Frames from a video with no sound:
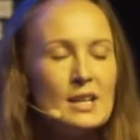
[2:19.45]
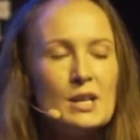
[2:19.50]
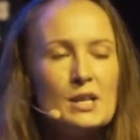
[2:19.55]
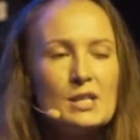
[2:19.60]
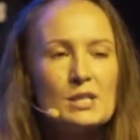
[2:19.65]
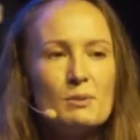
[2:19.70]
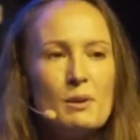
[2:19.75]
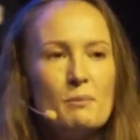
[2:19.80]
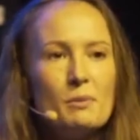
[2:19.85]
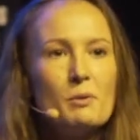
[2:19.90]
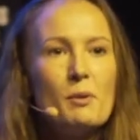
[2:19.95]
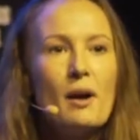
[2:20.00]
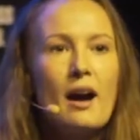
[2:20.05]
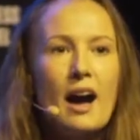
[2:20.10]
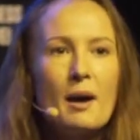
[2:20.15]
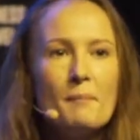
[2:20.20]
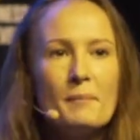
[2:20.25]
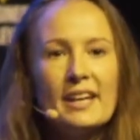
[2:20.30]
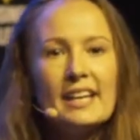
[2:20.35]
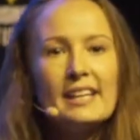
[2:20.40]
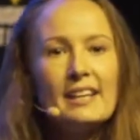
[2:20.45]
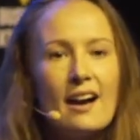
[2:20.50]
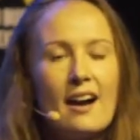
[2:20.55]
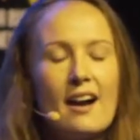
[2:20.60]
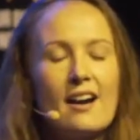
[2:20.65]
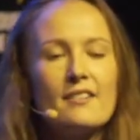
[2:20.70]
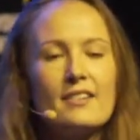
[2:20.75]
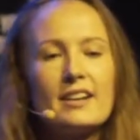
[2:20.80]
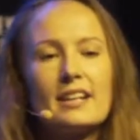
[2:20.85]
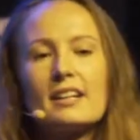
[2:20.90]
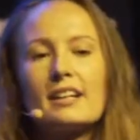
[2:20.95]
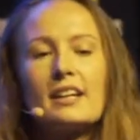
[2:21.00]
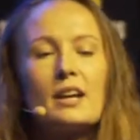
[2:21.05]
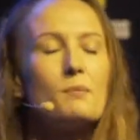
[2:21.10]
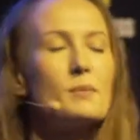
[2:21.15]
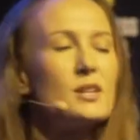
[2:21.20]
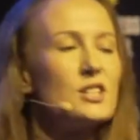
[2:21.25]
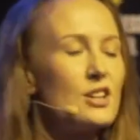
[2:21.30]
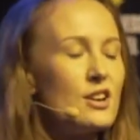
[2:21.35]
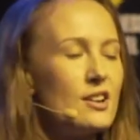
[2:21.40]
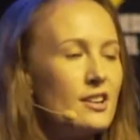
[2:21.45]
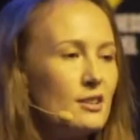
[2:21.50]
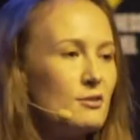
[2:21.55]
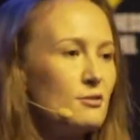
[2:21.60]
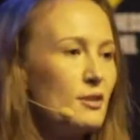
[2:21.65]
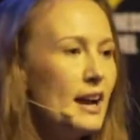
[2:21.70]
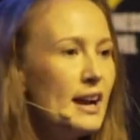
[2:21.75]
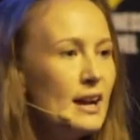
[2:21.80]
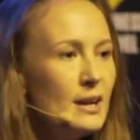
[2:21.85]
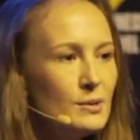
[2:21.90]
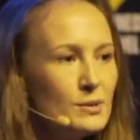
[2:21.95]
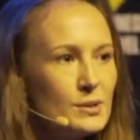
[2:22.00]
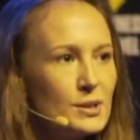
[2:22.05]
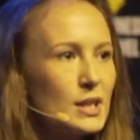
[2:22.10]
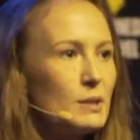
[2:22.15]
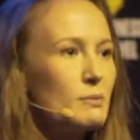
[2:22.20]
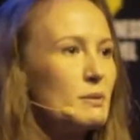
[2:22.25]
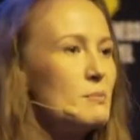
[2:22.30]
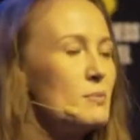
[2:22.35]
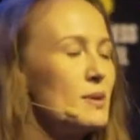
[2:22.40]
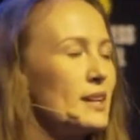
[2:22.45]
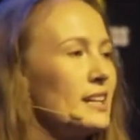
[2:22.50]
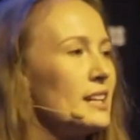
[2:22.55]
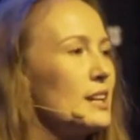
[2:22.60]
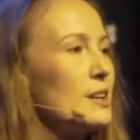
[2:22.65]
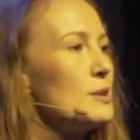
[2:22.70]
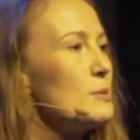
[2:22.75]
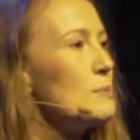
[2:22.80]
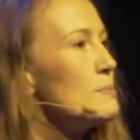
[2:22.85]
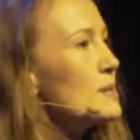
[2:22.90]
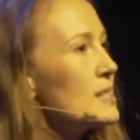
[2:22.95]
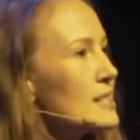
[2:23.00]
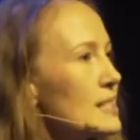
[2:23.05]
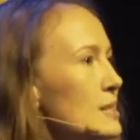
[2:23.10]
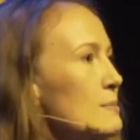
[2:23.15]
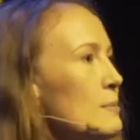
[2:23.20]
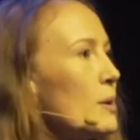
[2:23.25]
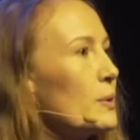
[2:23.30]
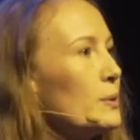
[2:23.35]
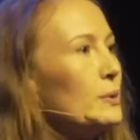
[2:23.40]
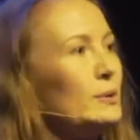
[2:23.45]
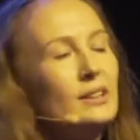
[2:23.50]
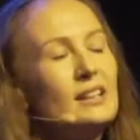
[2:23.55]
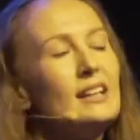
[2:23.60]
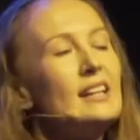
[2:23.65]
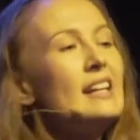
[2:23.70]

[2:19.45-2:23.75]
So when we were umming and ahhing, can we turn it around? Can we bring in a new business model?